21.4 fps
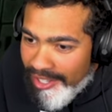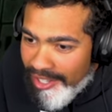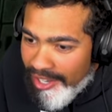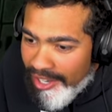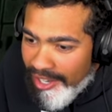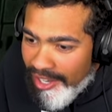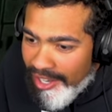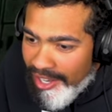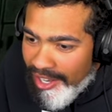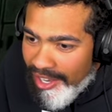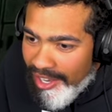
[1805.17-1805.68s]

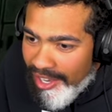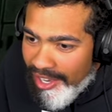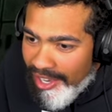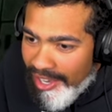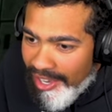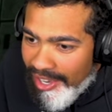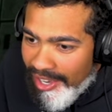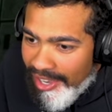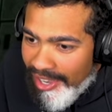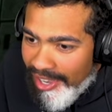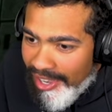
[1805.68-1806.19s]
on, come on, come on.
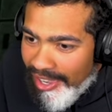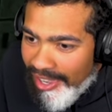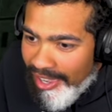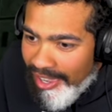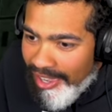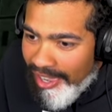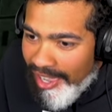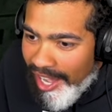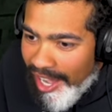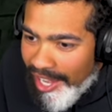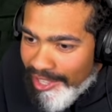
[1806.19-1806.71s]

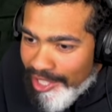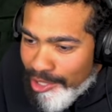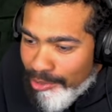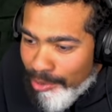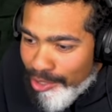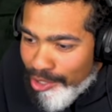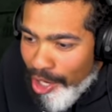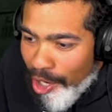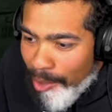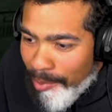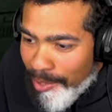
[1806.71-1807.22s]
All right, this
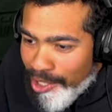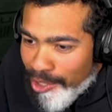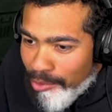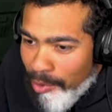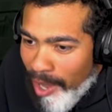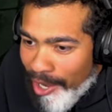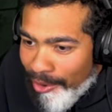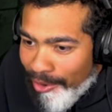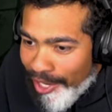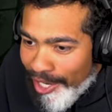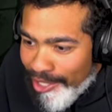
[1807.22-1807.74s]
one's open. Just
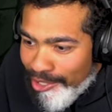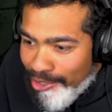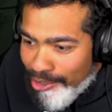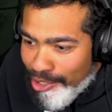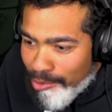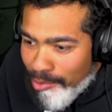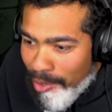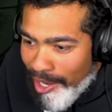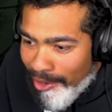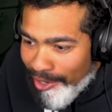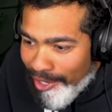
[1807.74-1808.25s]
walk right into it.
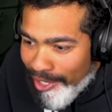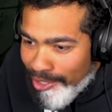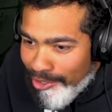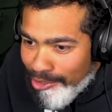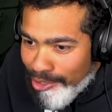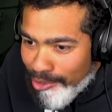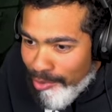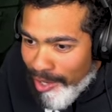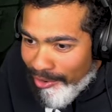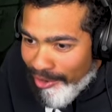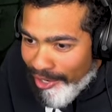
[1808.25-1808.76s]
Just walk right into
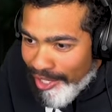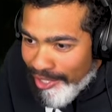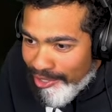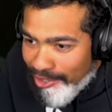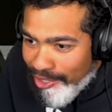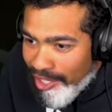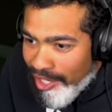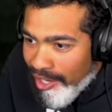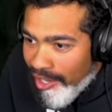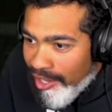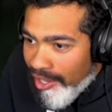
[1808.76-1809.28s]
it. Just walk right into
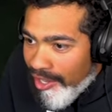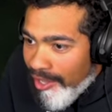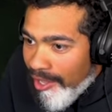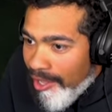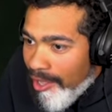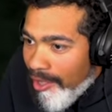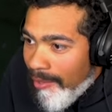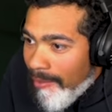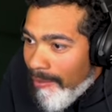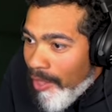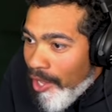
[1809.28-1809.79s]
yes! it.
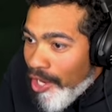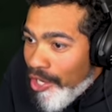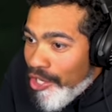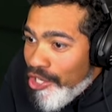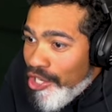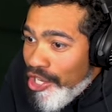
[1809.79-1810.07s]
Yes! No!